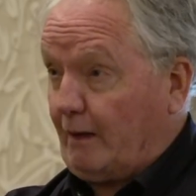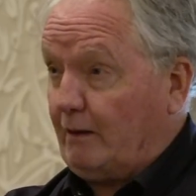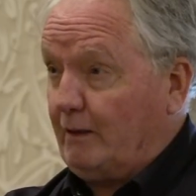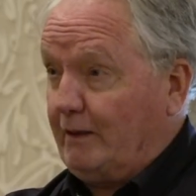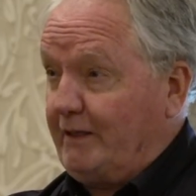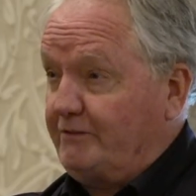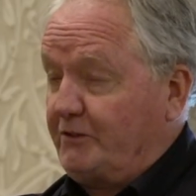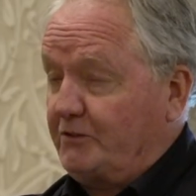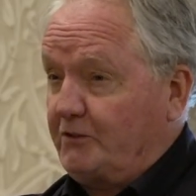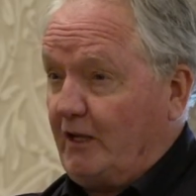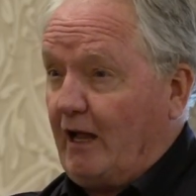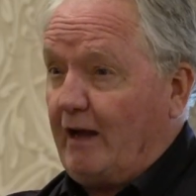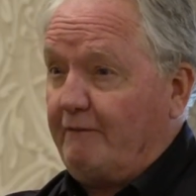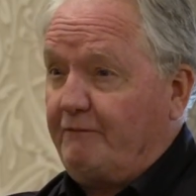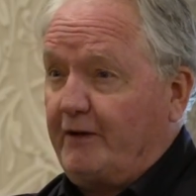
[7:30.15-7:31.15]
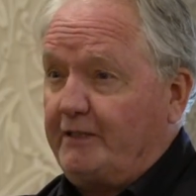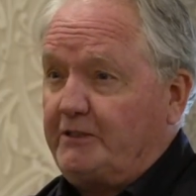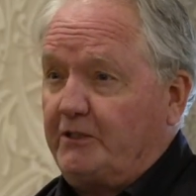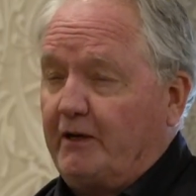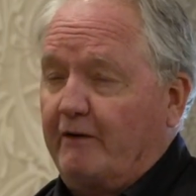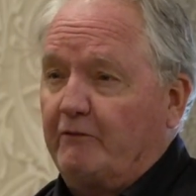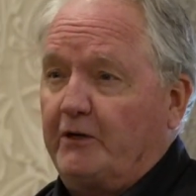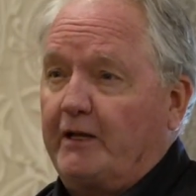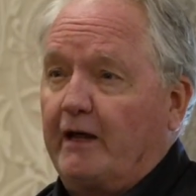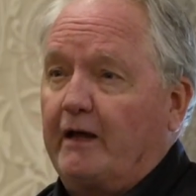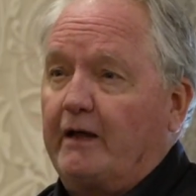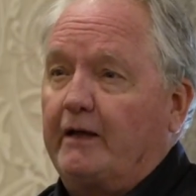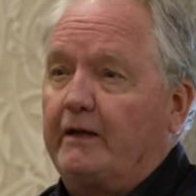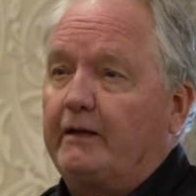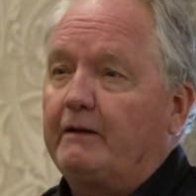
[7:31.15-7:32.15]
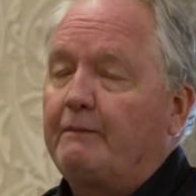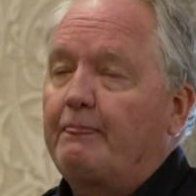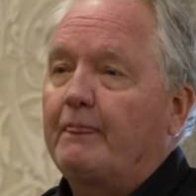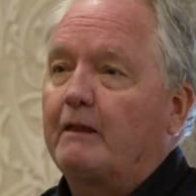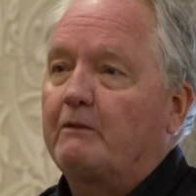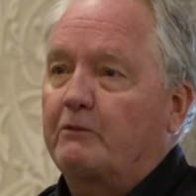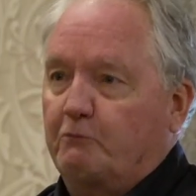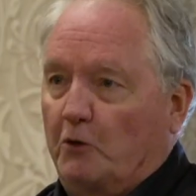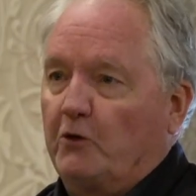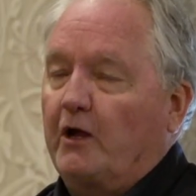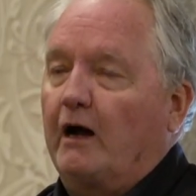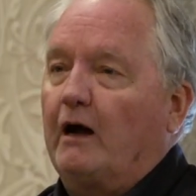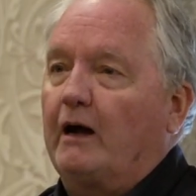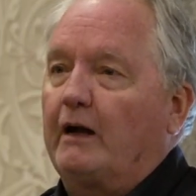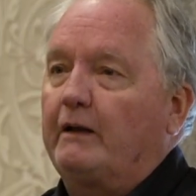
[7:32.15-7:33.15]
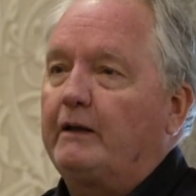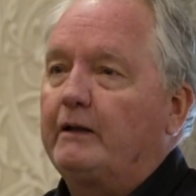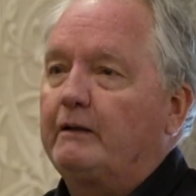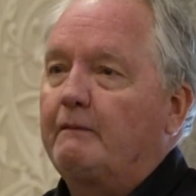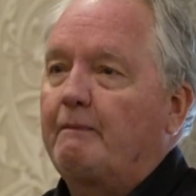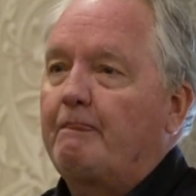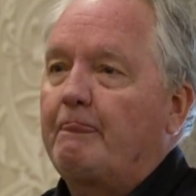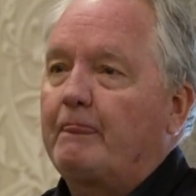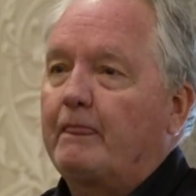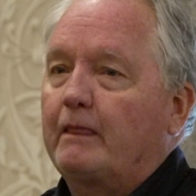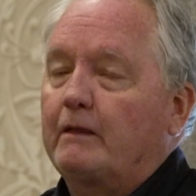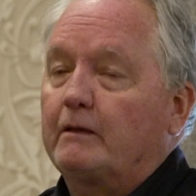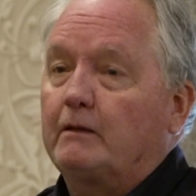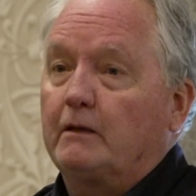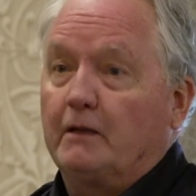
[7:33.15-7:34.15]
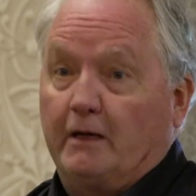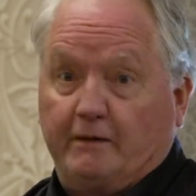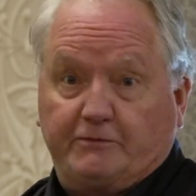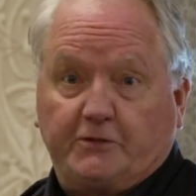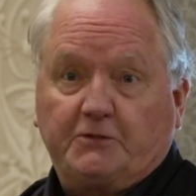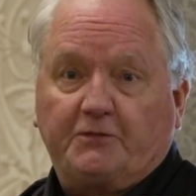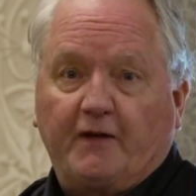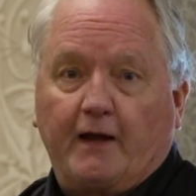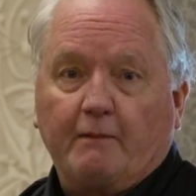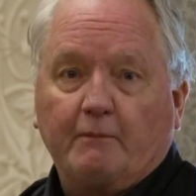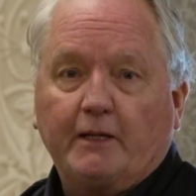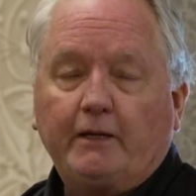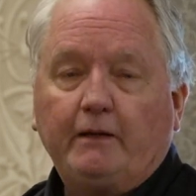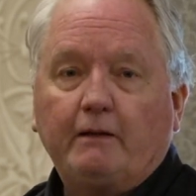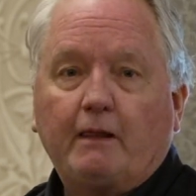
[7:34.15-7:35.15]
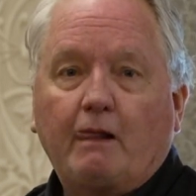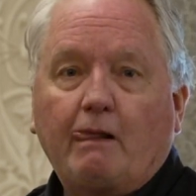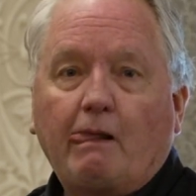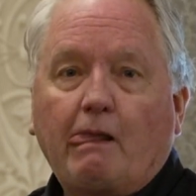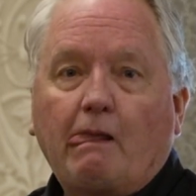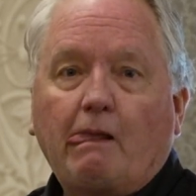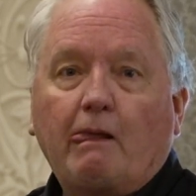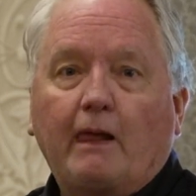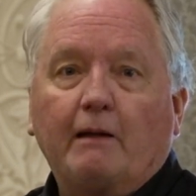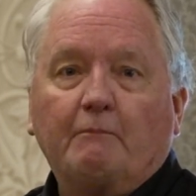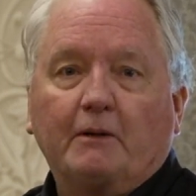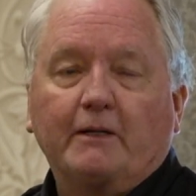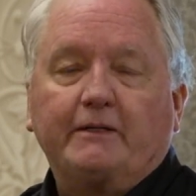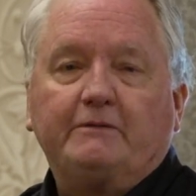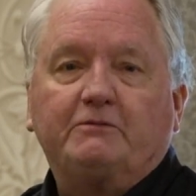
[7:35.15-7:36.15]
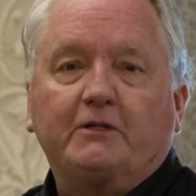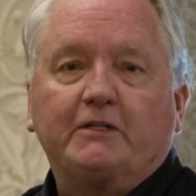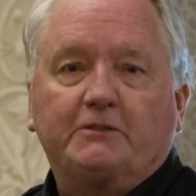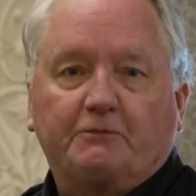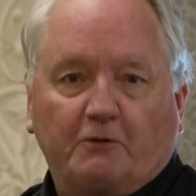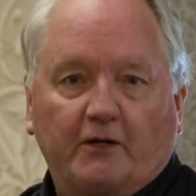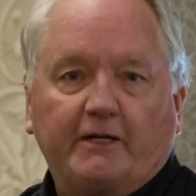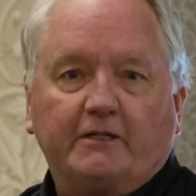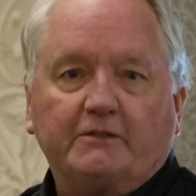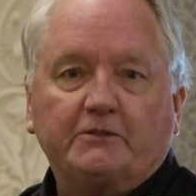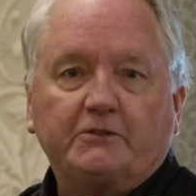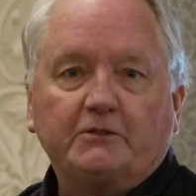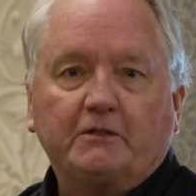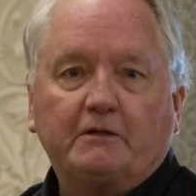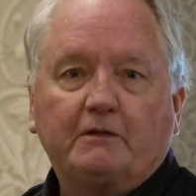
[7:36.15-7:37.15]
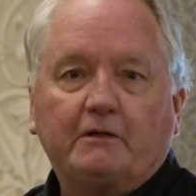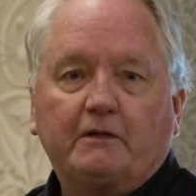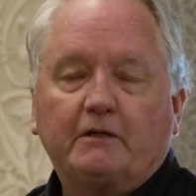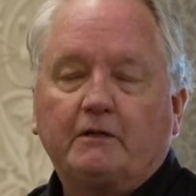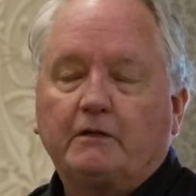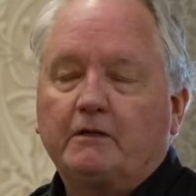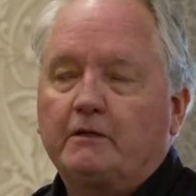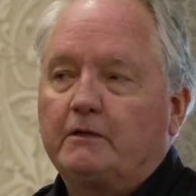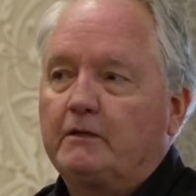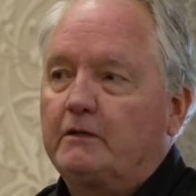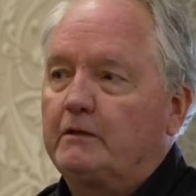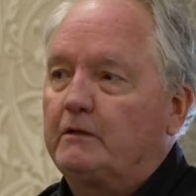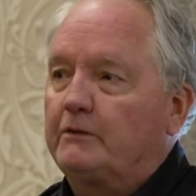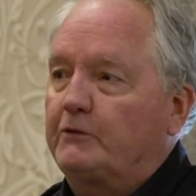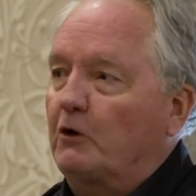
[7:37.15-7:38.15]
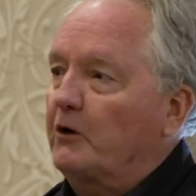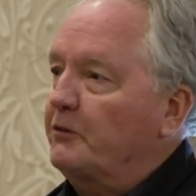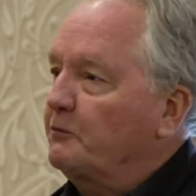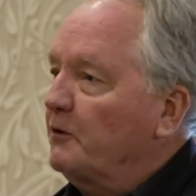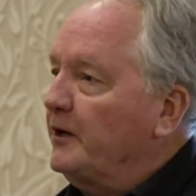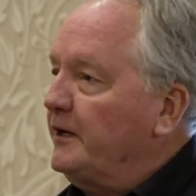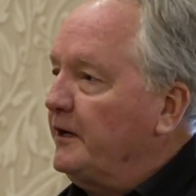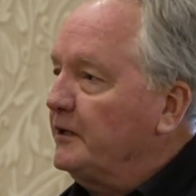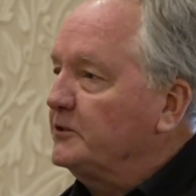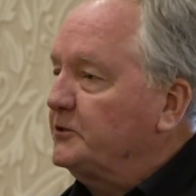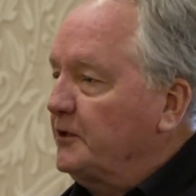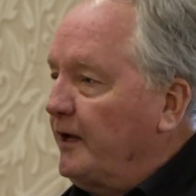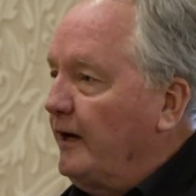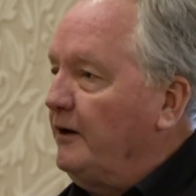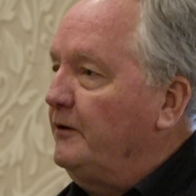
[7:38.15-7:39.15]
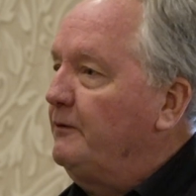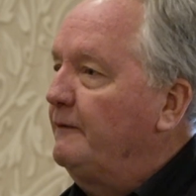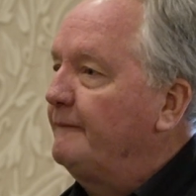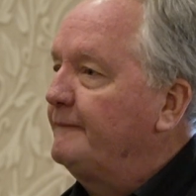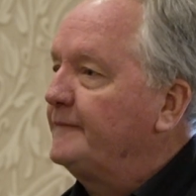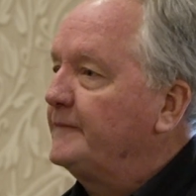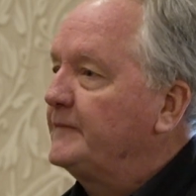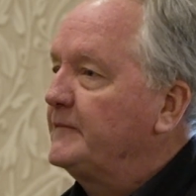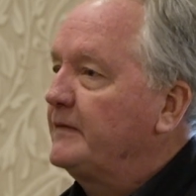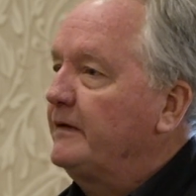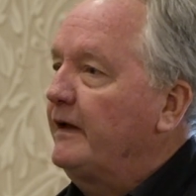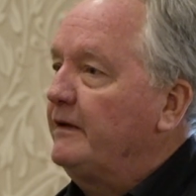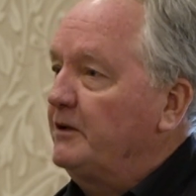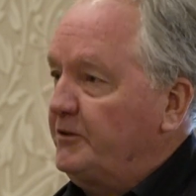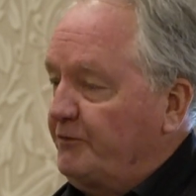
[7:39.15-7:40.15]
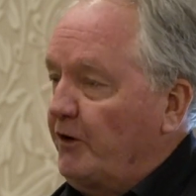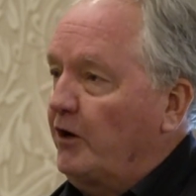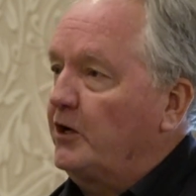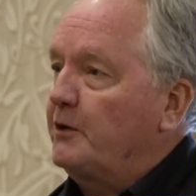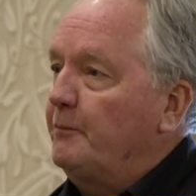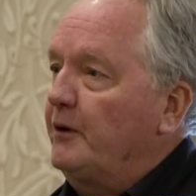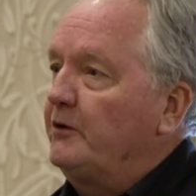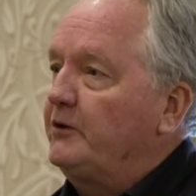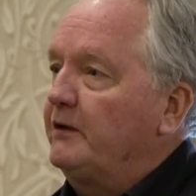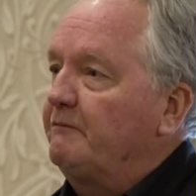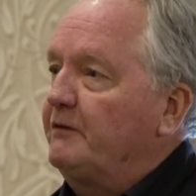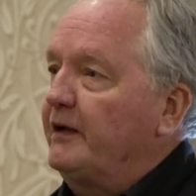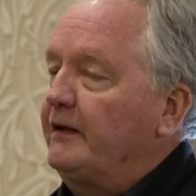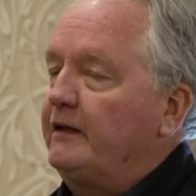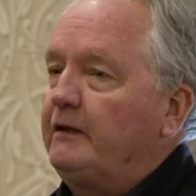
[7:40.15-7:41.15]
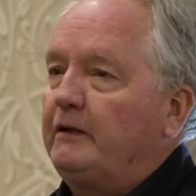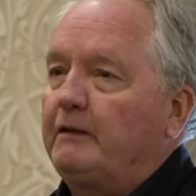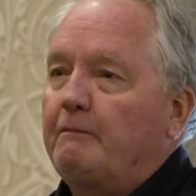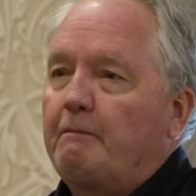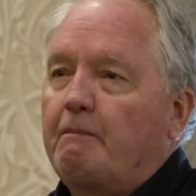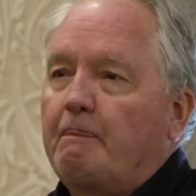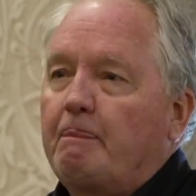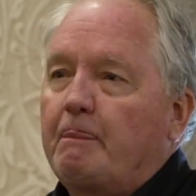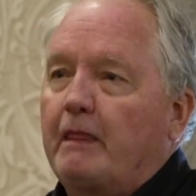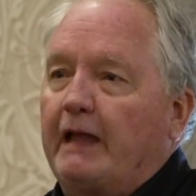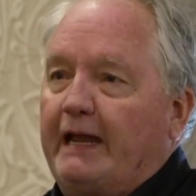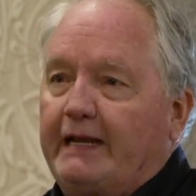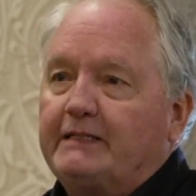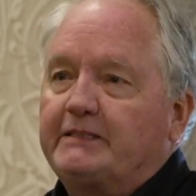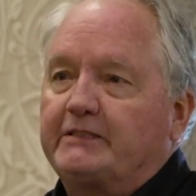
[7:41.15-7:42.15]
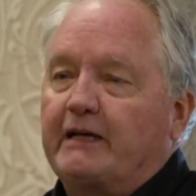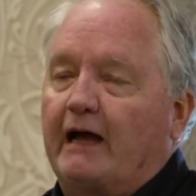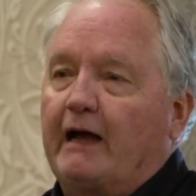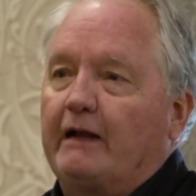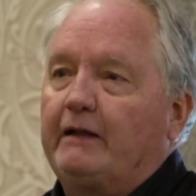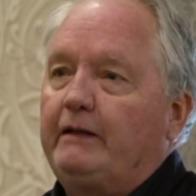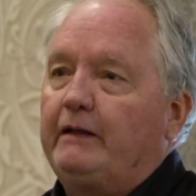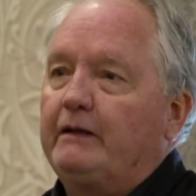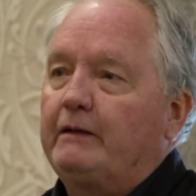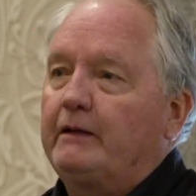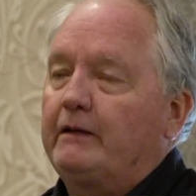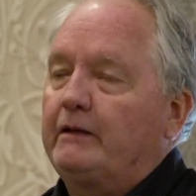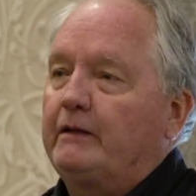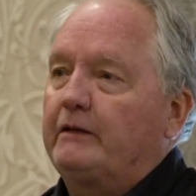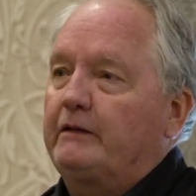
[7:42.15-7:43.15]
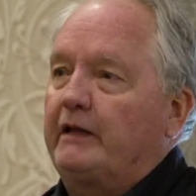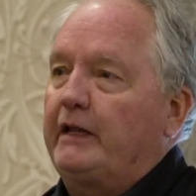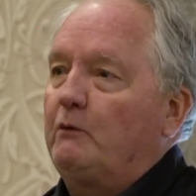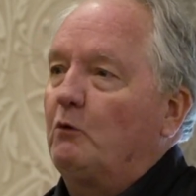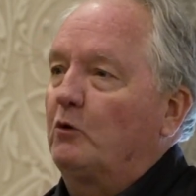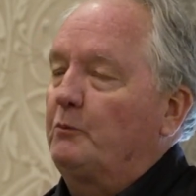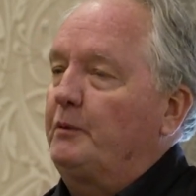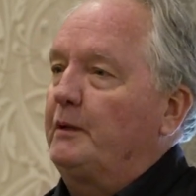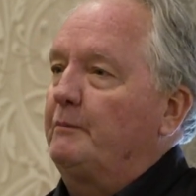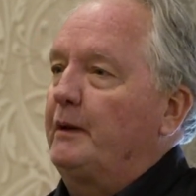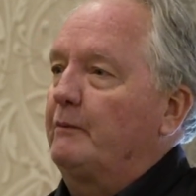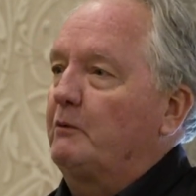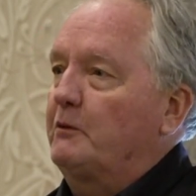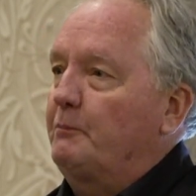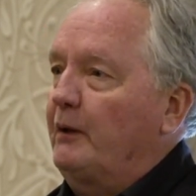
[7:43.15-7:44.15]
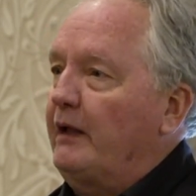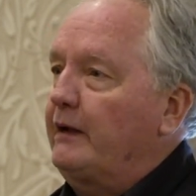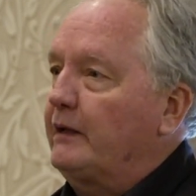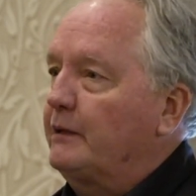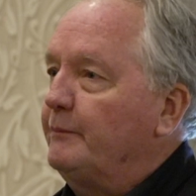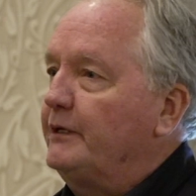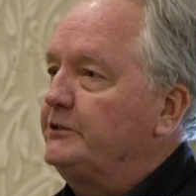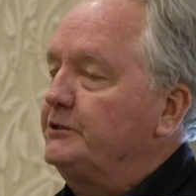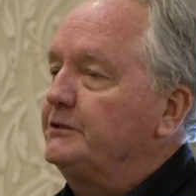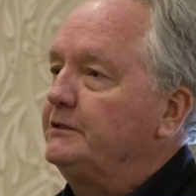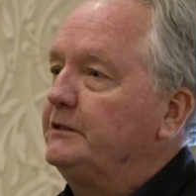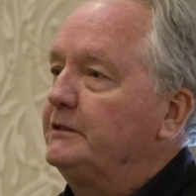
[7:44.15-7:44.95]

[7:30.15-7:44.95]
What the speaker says: lives his life each and every day through God, loves his family, and believes in his friends. 33 years ago, in this very community of Vinton, he decided that he wanted to be a member of the Planning Commission.